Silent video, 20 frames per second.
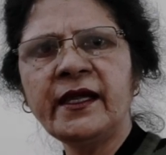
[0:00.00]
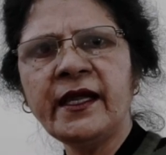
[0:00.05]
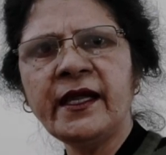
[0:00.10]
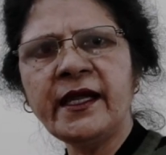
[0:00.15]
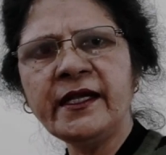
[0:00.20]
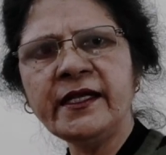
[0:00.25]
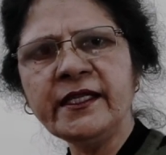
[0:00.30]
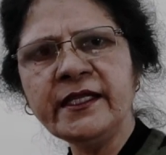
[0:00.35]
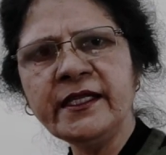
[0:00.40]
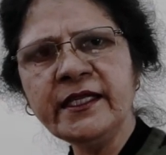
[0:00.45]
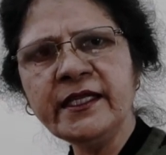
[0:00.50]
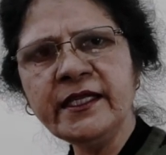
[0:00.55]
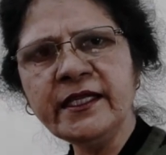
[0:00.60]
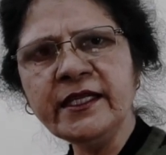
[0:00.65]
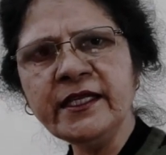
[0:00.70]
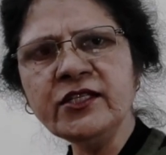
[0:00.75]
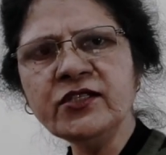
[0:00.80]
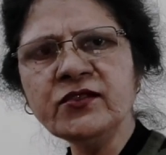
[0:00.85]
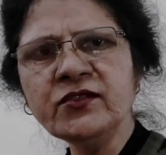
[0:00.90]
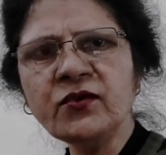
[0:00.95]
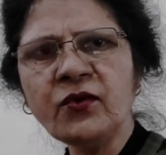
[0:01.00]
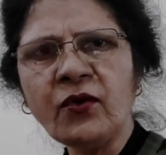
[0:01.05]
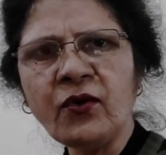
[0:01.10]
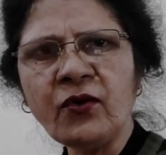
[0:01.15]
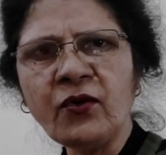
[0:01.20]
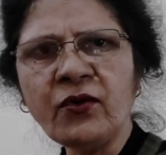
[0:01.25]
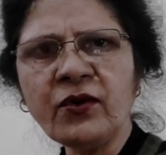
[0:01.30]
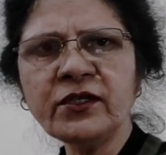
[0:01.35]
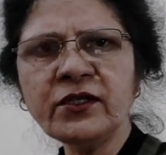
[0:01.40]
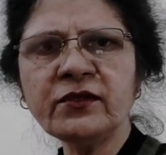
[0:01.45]
and he is
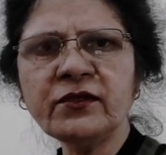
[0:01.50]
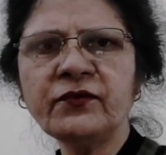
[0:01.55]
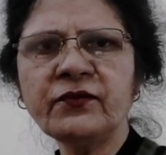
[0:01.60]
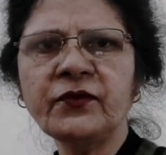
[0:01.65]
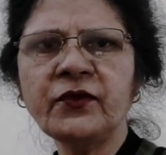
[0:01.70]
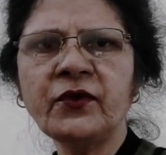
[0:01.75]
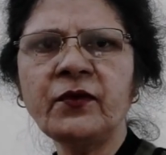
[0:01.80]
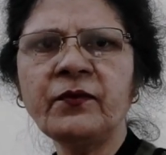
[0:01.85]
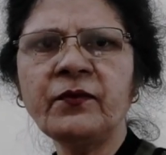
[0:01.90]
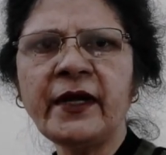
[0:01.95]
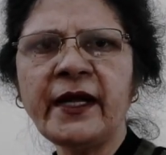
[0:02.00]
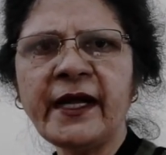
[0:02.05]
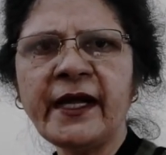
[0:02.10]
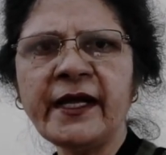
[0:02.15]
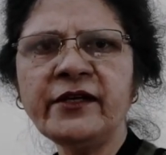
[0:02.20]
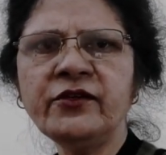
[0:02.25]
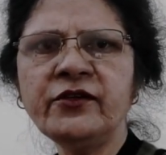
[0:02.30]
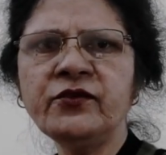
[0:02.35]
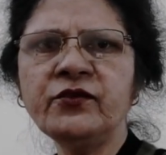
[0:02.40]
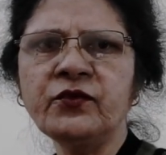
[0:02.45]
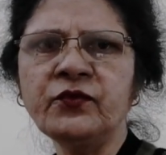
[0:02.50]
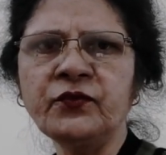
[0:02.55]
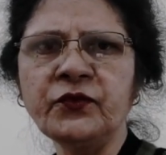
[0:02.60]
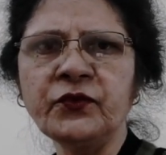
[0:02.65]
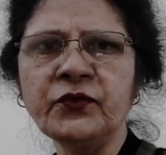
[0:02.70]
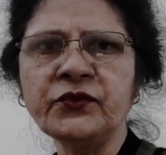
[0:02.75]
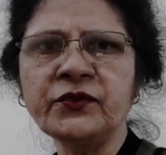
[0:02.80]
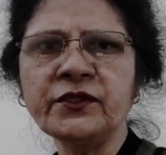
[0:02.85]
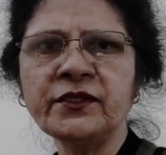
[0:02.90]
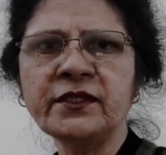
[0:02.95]
hot from head to
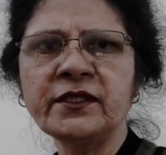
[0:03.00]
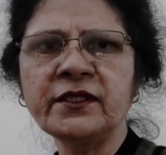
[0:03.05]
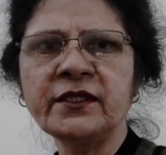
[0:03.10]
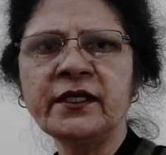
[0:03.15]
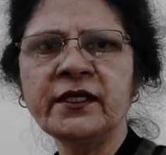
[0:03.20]
foot,